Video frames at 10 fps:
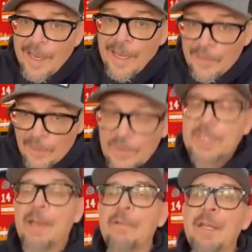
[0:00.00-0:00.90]
in those
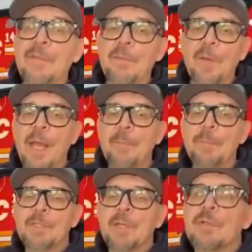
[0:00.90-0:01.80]
73
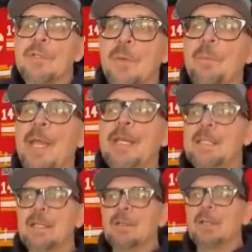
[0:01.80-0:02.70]
episodes. So
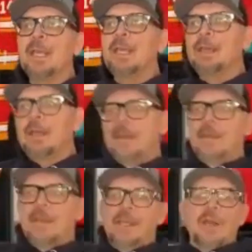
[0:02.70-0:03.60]
basically,
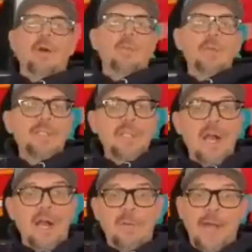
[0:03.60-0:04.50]
you know, and we
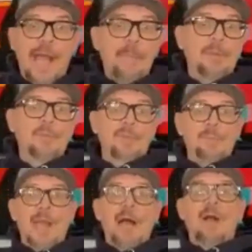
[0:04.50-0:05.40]
saw what happened
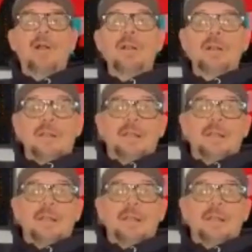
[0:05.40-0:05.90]
with Bell